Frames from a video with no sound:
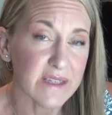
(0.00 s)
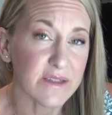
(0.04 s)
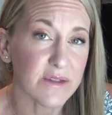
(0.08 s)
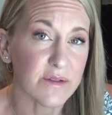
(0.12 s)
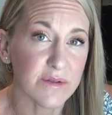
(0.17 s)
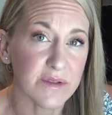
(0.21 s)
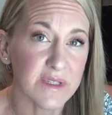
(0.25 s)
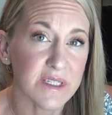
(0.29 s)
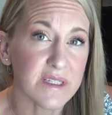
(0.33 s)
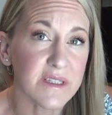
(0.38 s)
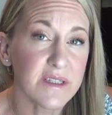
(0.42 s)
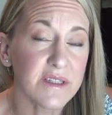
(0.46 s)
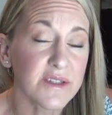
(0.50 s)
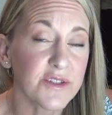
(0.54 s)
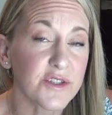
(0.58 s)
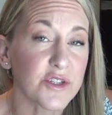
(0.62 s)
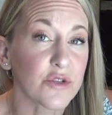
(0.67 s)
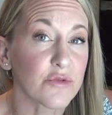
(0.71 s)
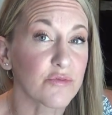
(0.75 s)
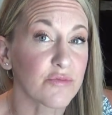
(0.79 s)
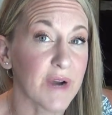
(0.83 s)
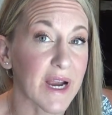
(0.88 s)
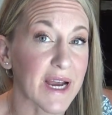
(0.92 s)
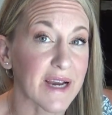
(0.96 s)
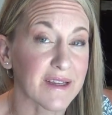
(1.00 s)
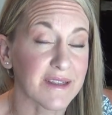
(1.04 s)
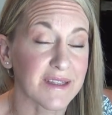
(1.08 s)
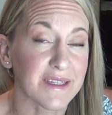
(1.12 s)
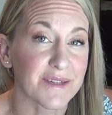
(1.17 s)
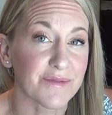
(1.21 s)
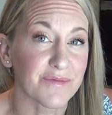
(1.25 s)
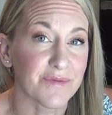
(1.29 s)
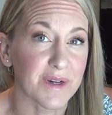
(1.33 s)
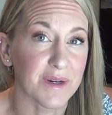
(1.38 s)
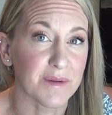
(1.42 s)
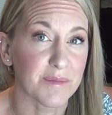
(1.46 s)
So this is
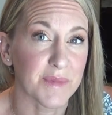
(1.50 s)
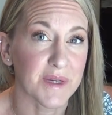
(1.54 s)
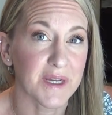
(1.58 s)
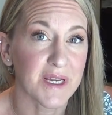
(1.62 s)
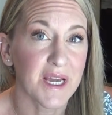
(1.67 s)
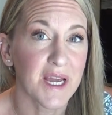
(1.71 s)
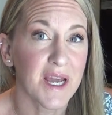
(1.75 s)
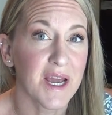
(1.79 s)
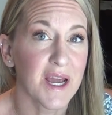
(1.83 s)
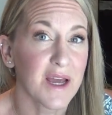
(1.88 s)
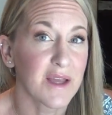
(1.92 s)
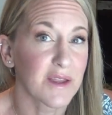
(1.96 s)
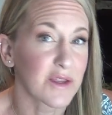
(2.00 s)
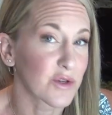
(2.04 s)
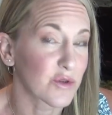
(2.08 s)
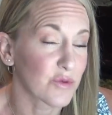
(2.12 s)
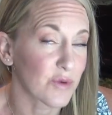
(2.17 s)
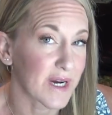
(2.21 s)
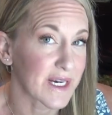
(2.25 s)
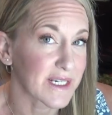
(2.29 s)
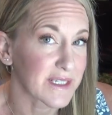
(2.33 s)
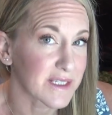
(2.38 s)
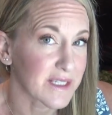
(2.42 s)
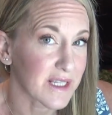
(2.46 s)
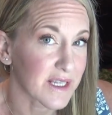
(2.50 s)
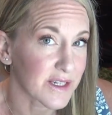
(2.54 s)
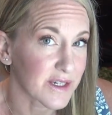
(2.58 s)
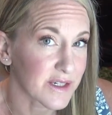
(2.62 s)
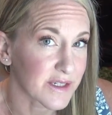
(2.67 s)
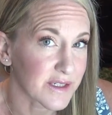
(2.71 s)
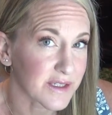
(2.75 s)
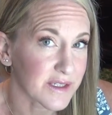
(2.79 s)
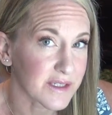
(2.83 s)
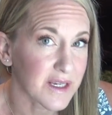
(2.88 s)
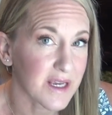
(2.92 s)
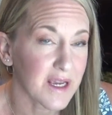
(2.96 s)
directly from the Christ
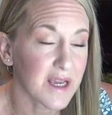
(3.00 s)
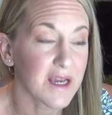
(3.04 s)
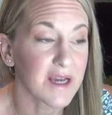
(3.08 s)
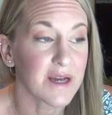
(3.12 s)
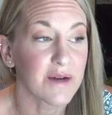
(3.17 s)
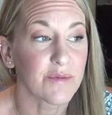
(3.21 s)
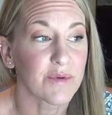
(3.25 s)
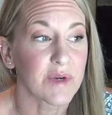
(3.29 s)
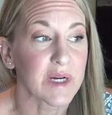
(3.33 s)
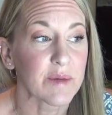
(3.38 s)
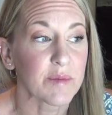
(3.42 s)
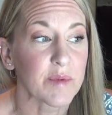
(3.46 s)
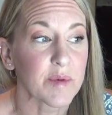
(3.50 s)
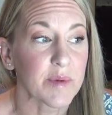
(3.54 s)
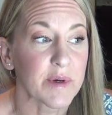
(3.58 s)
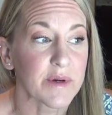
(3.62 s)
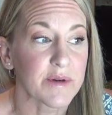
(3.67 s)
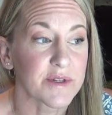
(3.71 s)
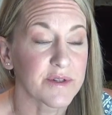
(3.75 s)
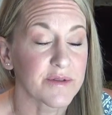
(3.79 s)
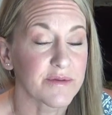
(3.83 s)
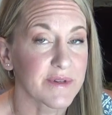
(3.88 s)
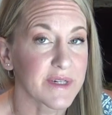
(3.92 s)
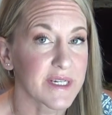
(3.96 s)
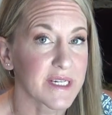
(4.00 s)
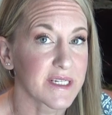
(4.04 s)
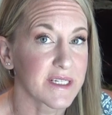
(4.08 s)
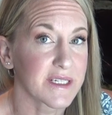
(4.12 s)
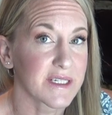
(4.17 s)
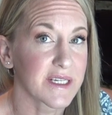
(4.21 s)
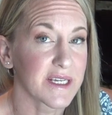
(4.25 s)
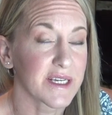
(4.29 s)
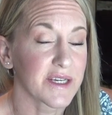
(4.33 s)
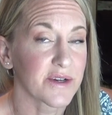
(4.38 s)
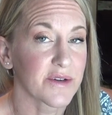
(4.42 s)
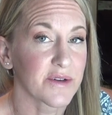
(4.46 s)
letters, what I'm about to read
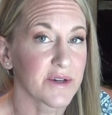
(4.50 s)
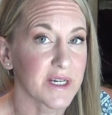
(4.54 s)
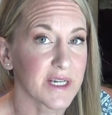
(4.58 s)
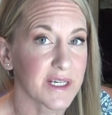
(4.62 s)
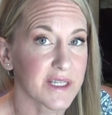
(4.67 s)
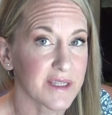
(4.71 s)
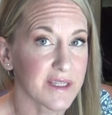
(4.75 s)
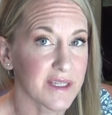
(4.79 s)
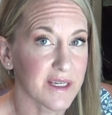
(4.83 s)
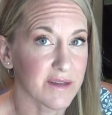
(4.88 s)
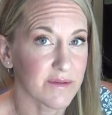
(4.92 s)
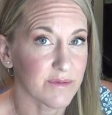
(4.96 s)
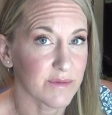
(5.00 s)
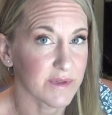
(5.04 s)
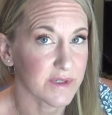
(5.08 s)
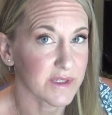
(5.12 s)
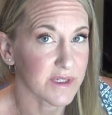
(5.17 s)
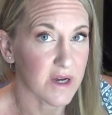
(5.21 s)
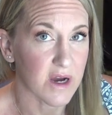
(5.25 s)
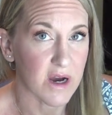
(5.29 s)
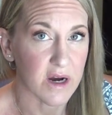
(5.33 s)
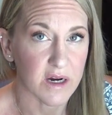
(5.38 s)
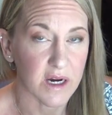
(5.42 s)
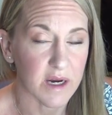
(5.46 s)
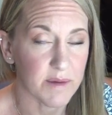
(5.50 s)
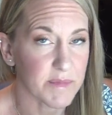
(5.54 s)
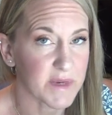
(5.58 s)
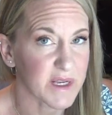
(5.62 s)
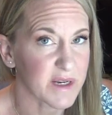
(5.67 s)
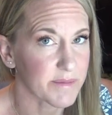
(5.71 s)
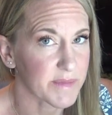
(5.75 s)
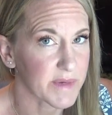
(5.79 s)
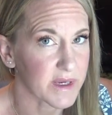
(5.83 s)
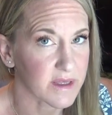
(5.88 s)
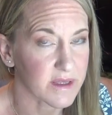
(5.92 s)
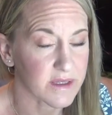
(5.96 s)
to you, and then we'll talk. I'm
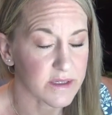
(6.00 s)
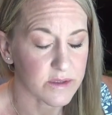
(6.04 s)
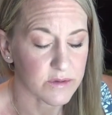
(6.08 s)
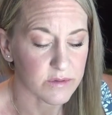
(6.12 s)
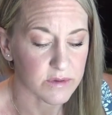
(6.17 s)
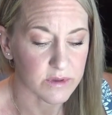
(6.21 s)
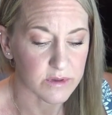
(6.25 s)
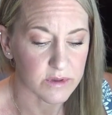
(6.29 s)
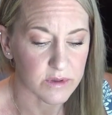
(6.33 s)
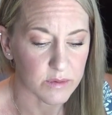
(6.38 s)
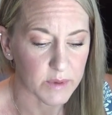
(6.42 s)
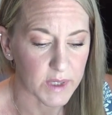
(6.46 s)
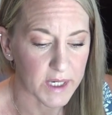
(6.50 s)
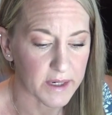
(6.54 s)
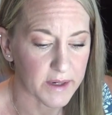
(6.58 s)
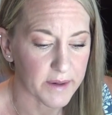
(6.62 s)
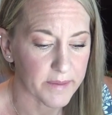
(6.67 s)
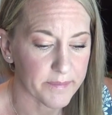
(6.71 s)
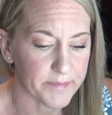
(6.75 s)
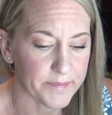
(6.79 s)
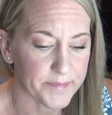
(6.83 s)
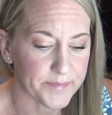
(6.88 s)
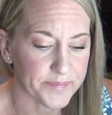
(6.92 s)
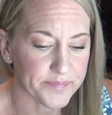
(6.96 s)
going to make this real quick.